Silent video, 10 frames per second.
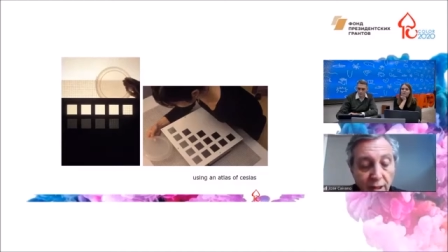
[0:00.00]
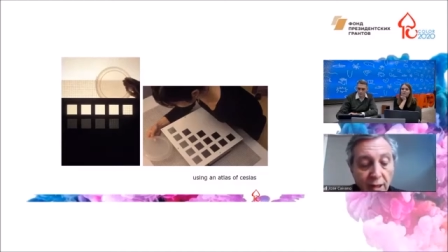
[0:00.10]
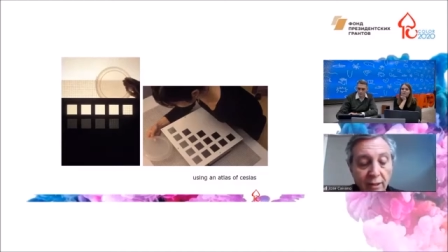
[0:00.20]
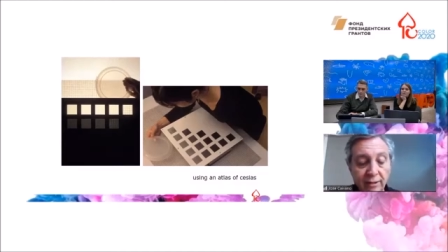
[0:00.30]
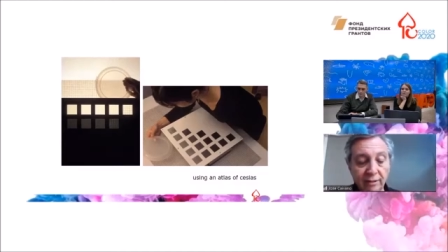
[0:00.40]
and
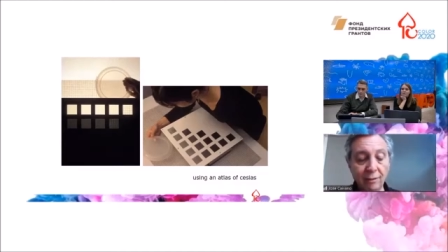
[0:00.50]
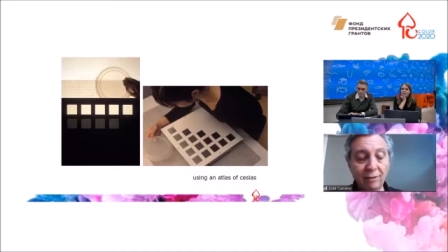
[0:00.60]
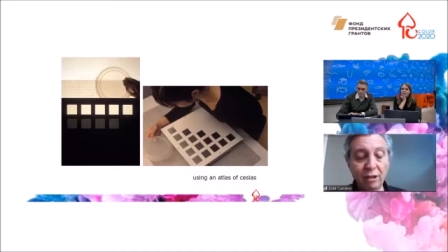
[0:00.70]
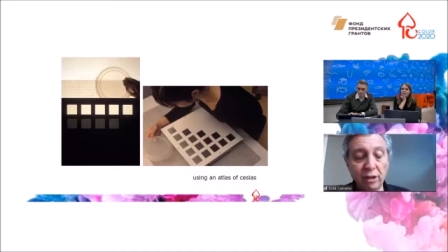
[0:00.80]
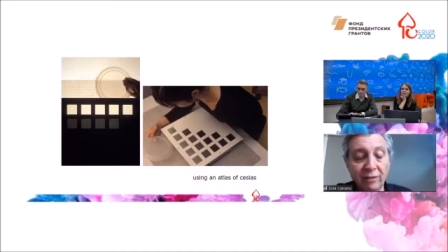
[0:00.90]

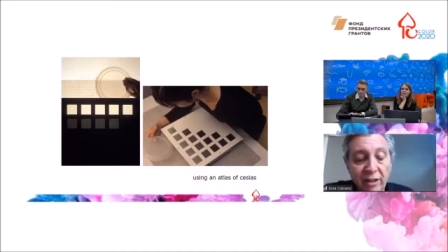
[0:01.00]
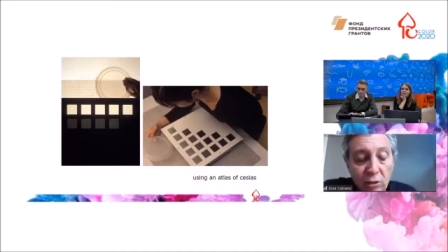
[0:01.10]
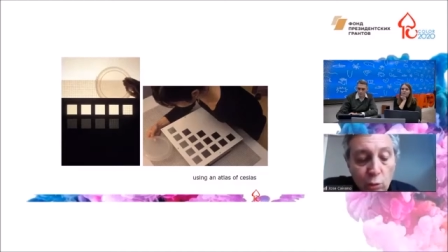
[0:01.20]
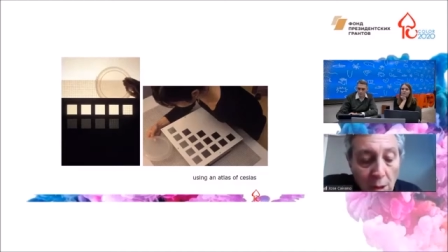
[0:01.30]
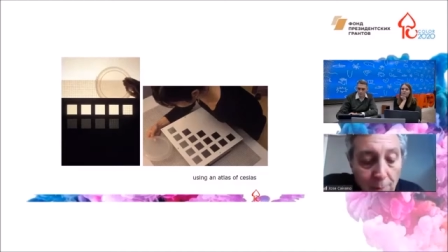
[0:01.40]
establish a
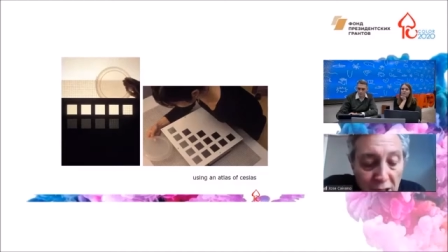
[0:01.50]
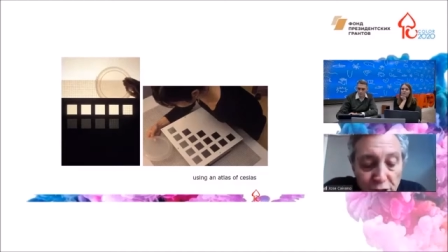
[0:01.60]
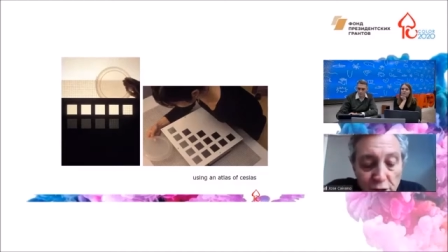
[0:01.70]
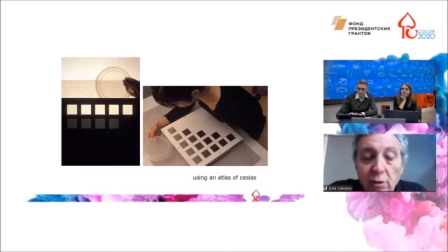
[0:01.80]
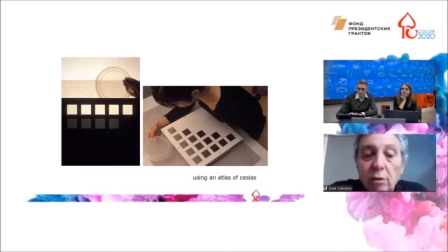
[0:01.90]
visual
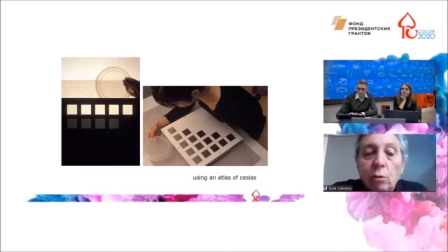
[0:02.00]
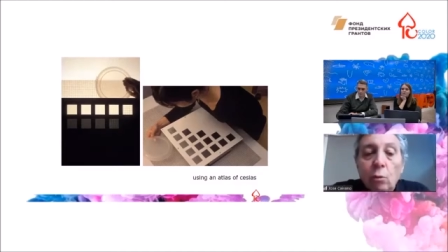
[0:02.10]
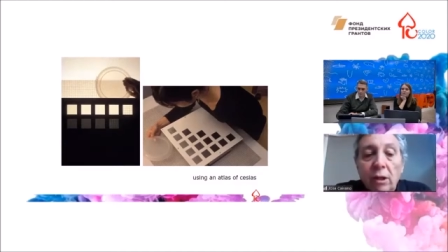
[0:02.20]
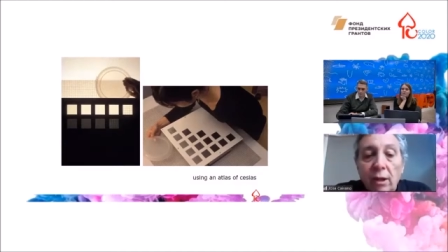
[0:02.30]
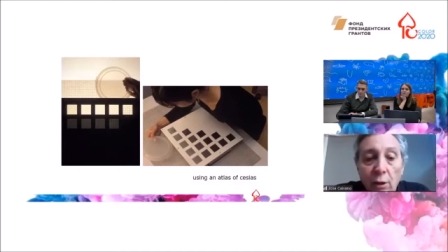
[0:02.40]
match
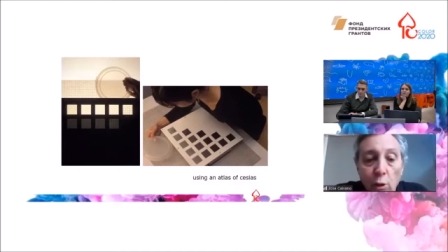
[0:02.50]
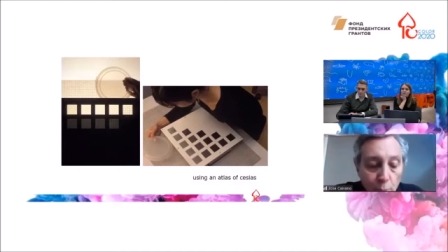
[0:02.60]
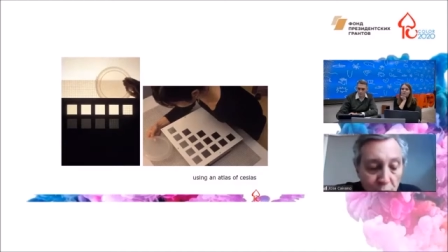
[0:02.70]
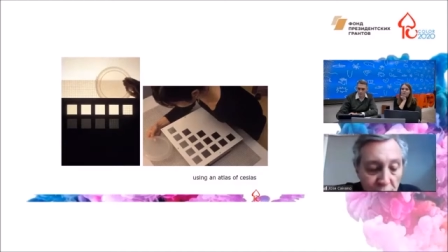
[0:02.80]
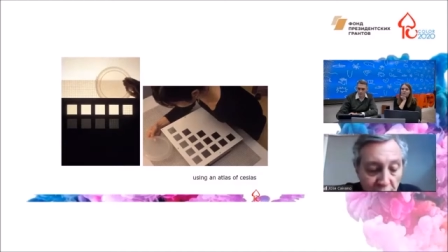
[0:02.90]
with an object.